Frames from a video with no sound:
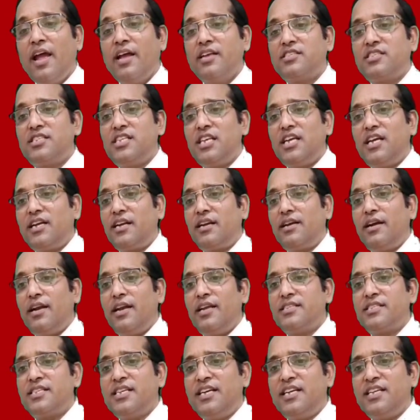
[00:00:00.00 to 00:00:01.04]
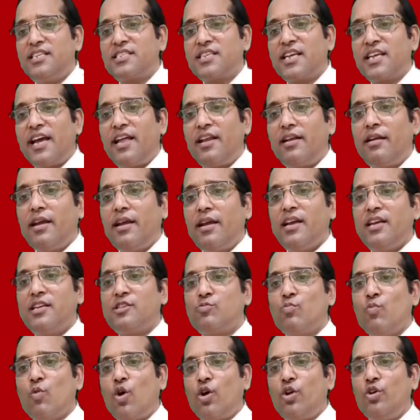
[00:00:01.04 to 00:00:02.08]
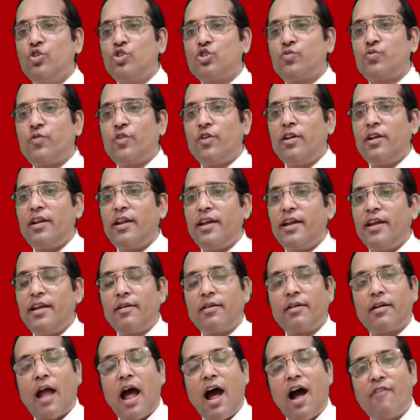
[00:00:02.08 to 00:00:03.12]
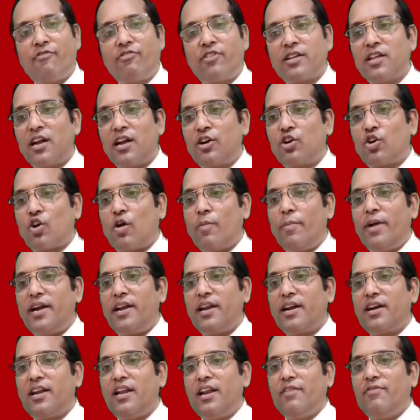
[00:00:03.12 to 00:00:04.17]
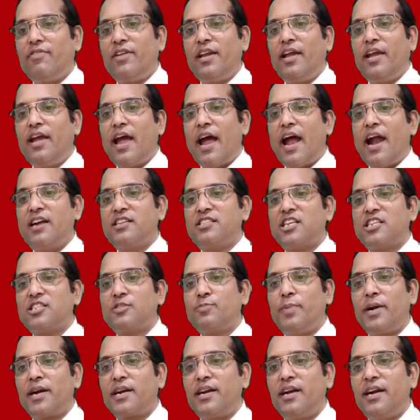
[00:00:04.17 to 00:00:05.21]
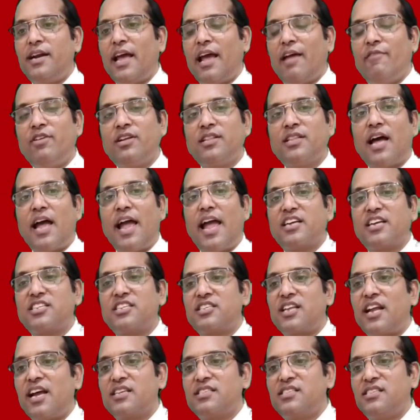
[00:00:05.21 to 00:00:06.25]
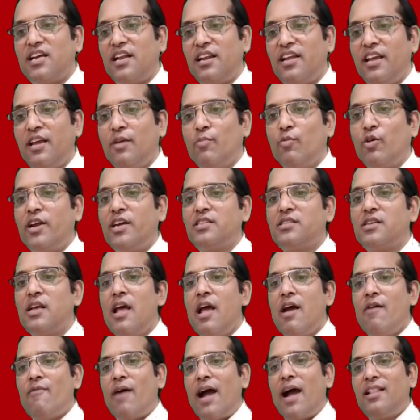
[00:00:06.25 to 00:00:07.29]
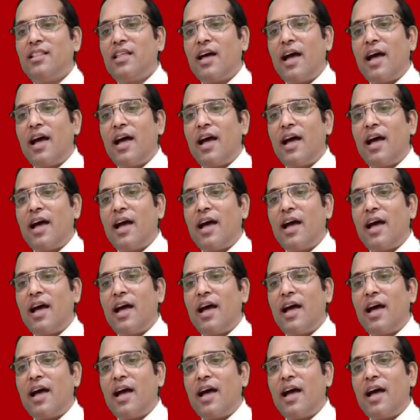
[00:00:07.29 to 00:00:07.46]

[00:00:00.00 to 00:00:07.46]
CT scan is more useful in after the traumatic delivery and suspected having the extraaxial hemorrhage, while